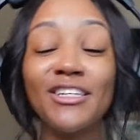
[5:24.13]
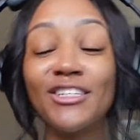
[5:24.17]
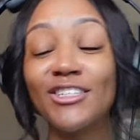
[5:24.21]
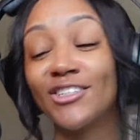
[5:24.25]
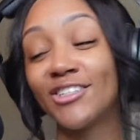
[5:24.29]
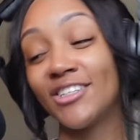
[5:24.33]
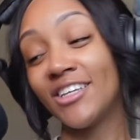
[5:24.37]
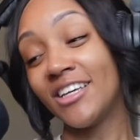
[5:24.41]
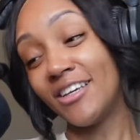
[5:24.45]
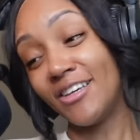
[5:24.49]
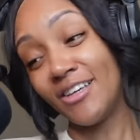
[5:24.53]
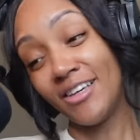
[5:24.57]

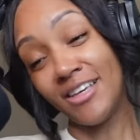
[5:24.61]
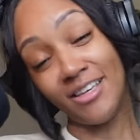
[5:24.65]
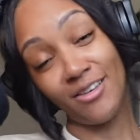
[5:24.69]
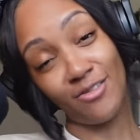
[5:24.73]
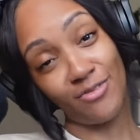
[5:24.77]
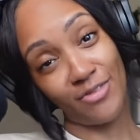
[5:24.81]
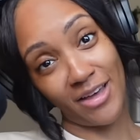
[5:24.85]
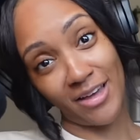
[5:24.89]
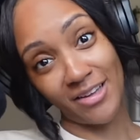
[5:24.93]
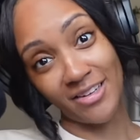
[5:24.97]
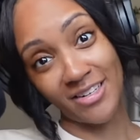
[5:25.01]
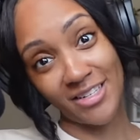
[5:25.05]
He
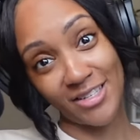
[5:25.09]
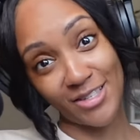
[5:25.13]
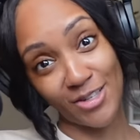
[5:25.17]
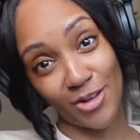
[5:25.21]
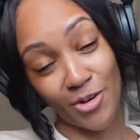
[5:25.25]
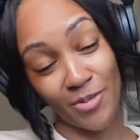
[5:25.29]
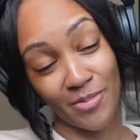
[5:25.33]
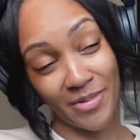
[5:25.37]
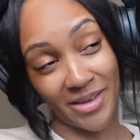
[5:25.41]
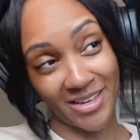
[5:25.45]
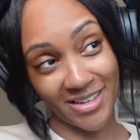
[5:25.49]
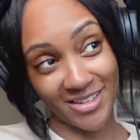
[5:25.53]
found his
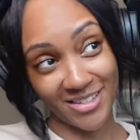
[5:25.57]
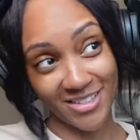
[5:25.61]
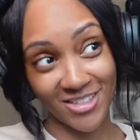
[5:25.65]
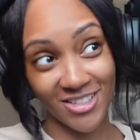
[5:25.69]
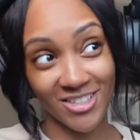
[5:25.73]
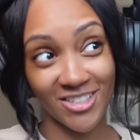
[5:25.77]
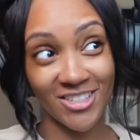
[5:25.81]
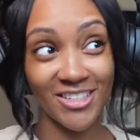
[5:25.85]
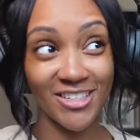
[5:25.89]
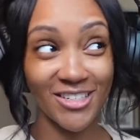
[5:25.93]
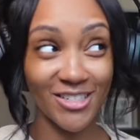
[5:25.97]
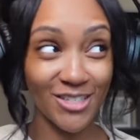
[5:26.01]
soulmate.
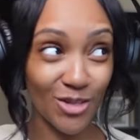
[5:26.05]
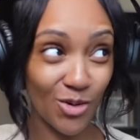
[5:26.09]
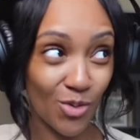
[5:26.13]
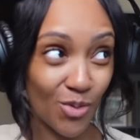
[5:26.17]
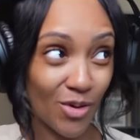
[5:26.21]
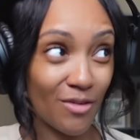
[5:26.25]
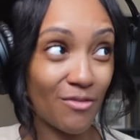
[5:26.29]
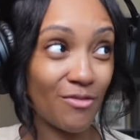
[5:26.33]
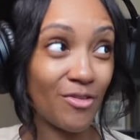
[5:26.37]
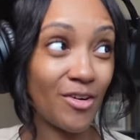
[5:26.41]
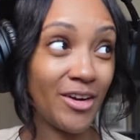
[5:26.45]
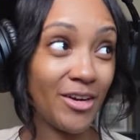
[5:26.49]
She is the
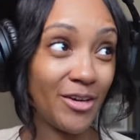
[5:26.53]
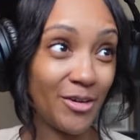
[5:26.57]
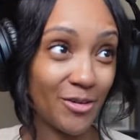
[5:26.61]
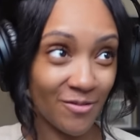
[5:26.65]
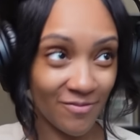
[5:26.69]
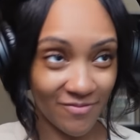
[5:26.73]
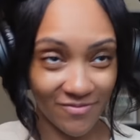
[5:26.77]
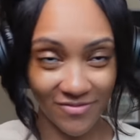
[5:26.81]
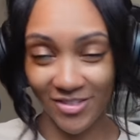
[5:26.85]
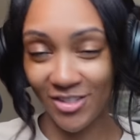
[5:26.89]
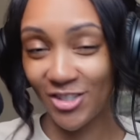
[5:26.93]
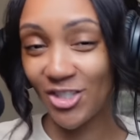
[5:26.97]
one for
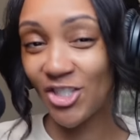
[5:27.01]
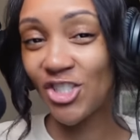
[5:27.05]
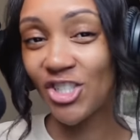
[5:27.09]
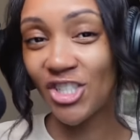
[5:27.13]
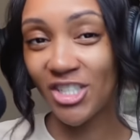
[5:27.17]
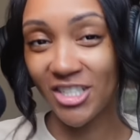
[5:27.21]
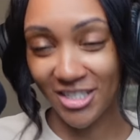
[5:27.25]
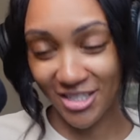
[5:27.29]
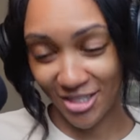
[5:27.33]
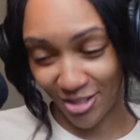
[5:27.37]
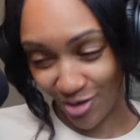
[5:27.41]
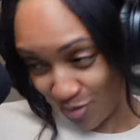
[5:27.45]
him.
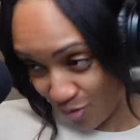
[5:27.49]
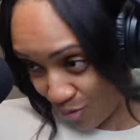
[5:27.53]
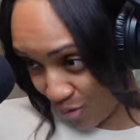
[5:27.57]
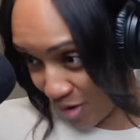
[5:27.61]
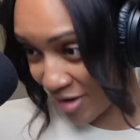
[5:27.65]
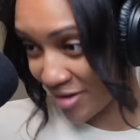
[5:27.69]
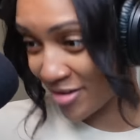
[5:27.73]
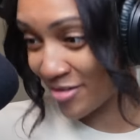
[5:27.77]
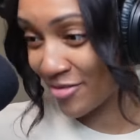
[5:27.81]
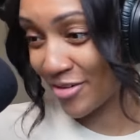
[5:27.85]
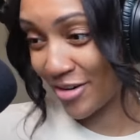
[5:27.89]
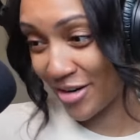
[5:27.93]
She is the
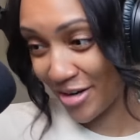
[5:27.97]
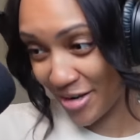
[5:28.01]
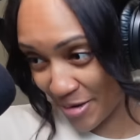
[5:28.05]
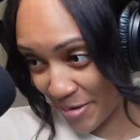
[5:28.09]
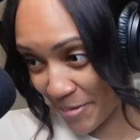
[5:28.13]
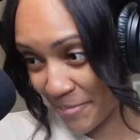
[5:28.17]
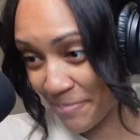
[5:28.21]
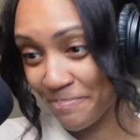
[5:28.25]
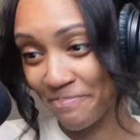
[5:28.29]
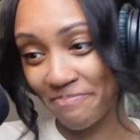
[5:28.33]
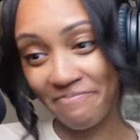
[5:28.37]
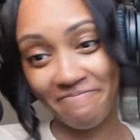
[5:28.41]
one for him.